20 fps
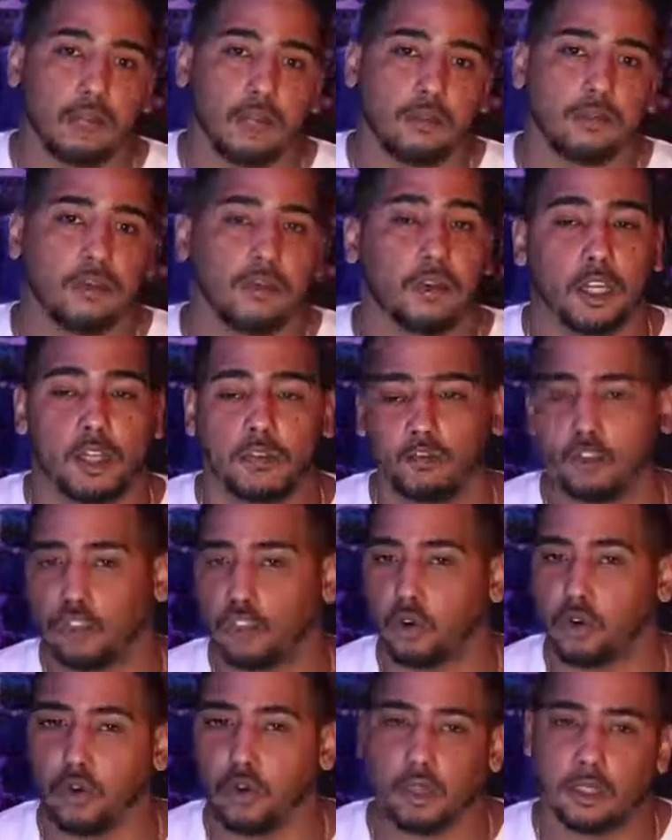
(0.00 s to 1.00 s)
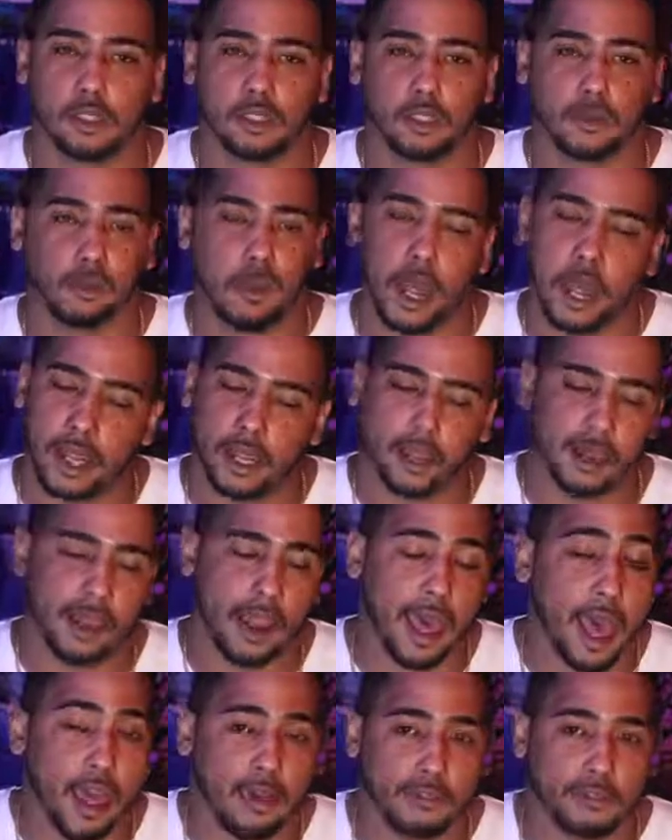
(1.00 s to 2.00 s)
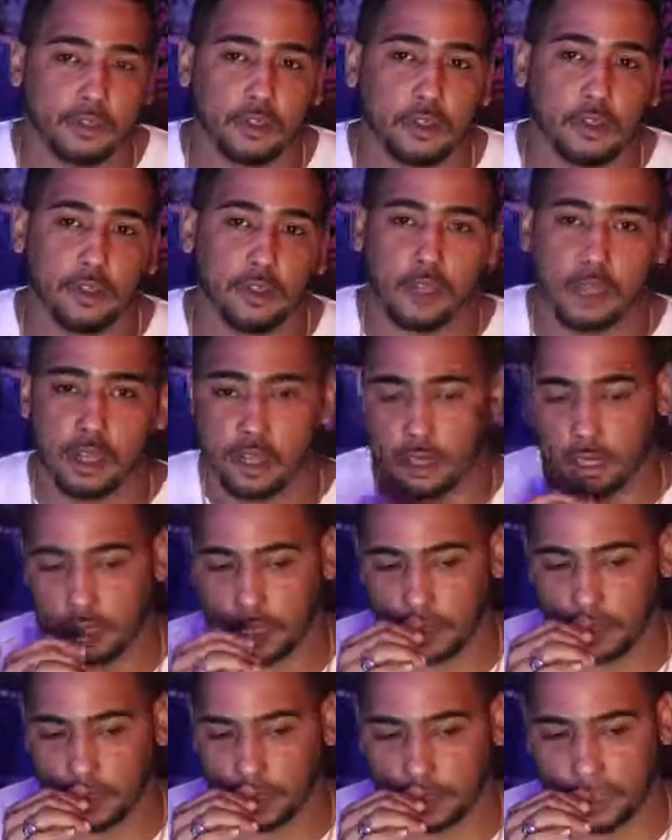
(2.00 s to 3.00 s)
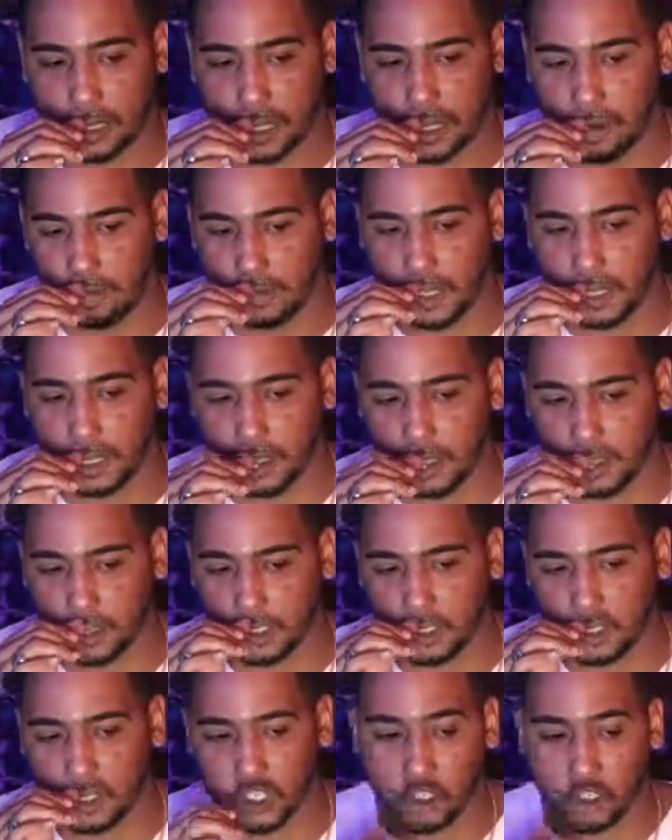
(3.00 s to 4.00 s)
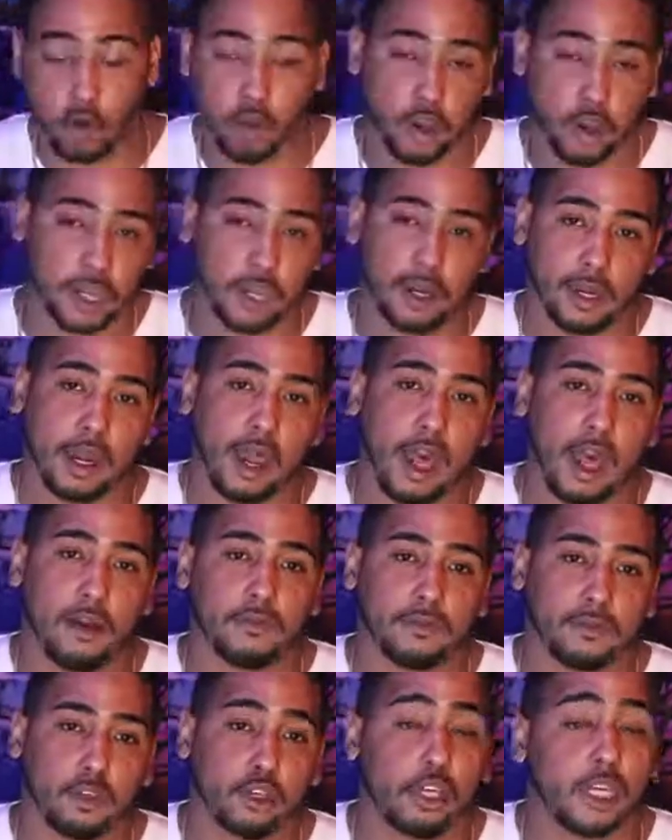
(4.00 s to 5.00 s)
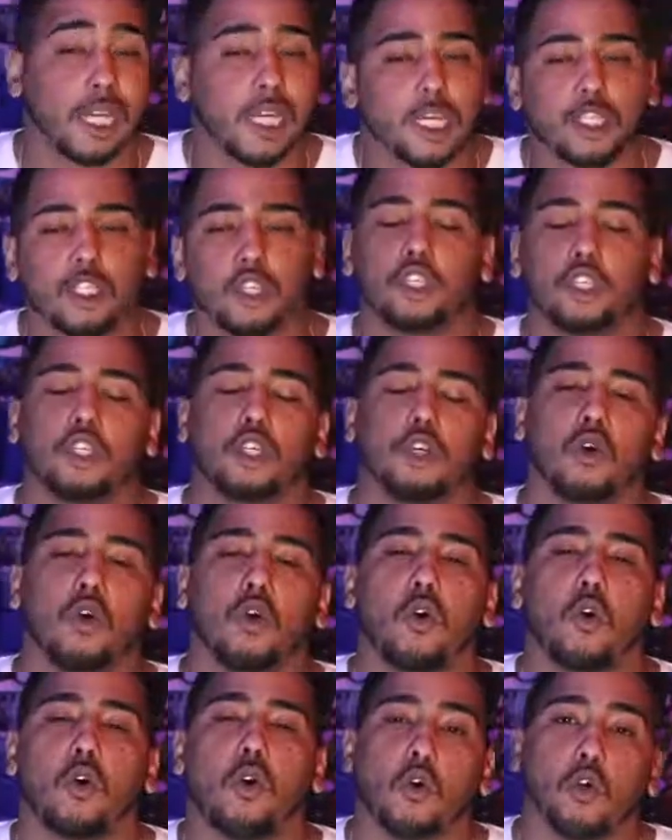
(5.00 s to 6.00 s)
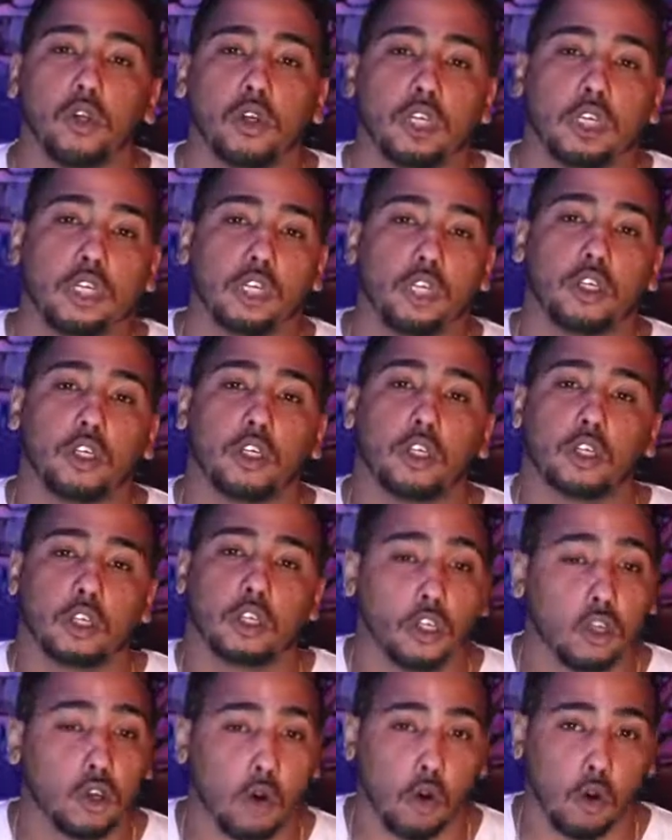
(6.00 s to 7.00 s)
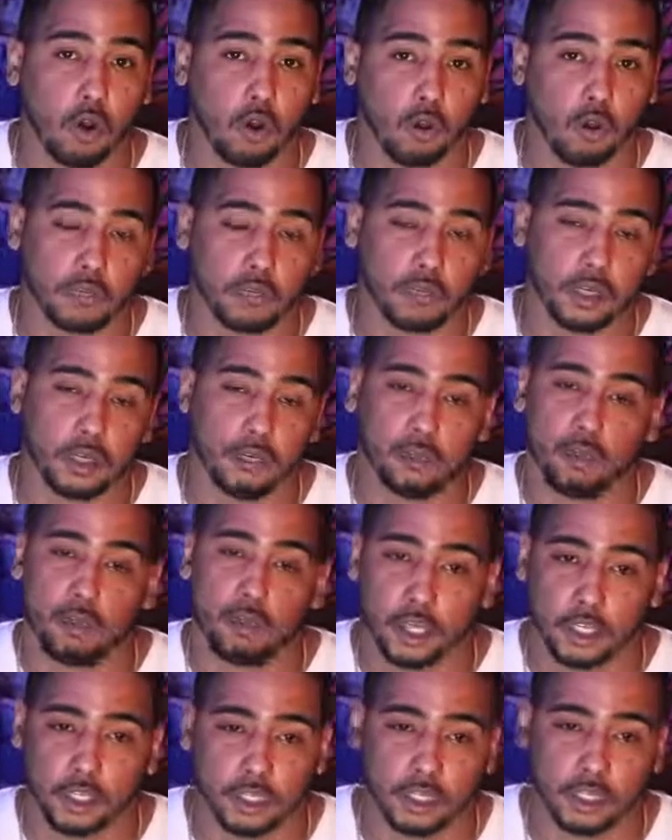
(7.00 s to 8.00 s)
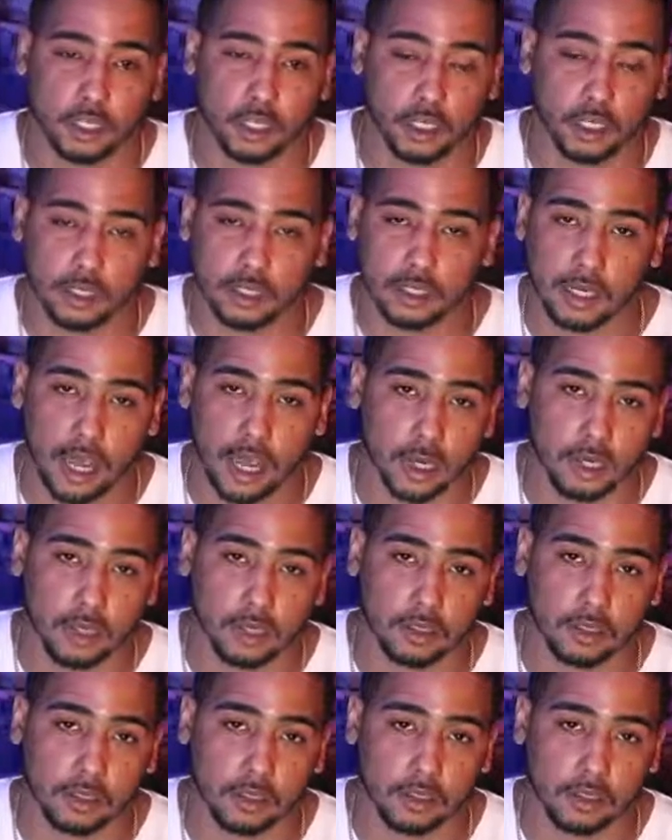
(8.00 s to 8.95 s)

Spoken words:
Full of joy, smile, laughter. You understand? Because joy and laughter is the only cure for depression and sadness.